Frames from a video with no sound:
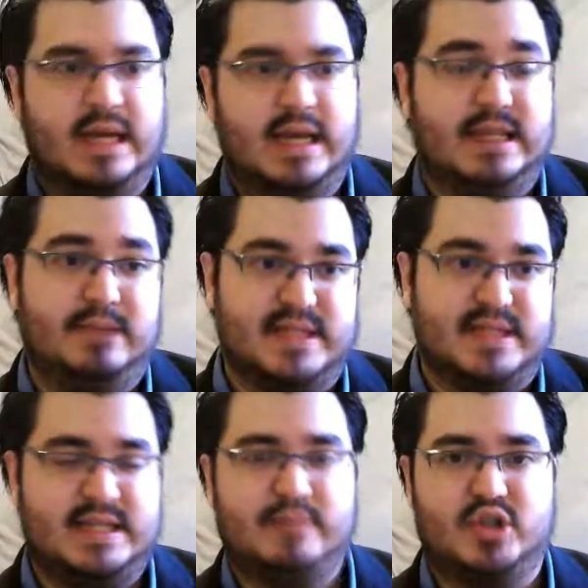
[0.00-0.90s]
in the
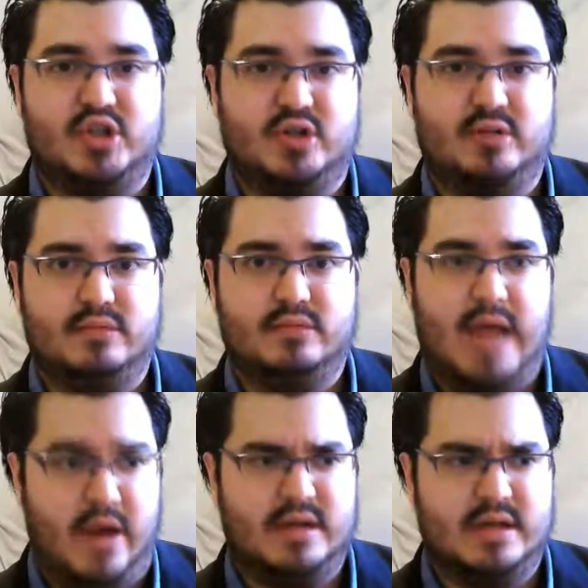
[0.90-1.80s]
perception
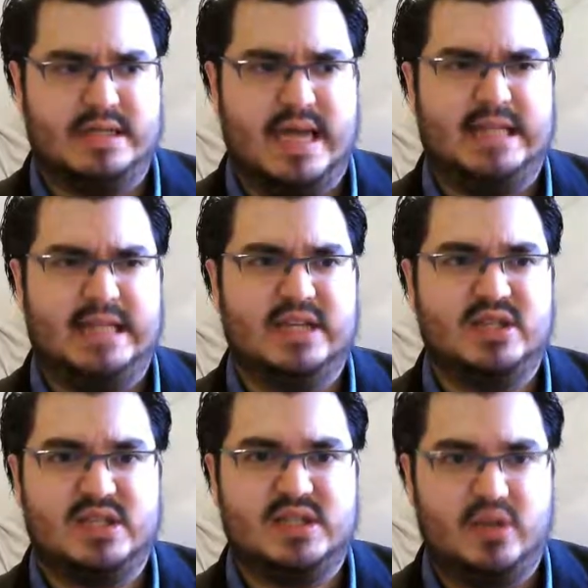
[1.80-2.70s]
areas and the
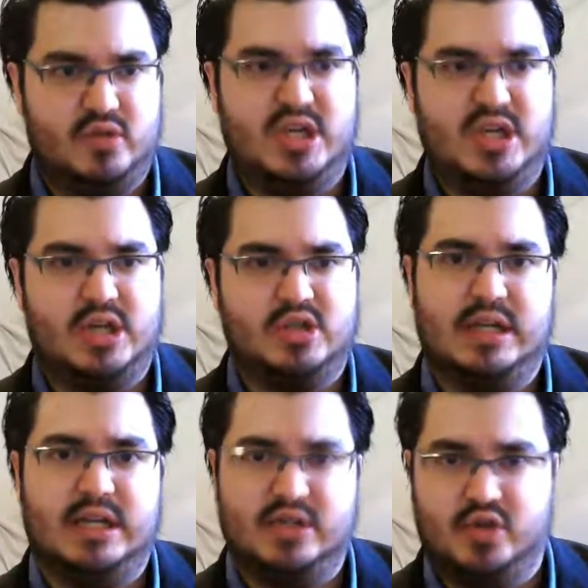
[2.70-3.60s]
association
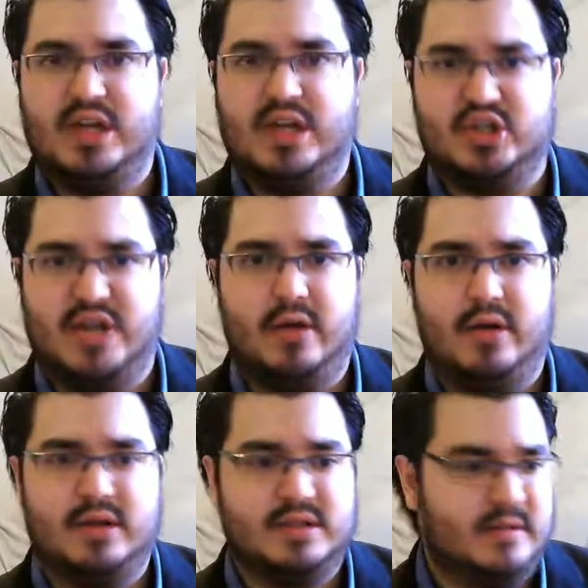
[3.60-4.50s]
and integration areas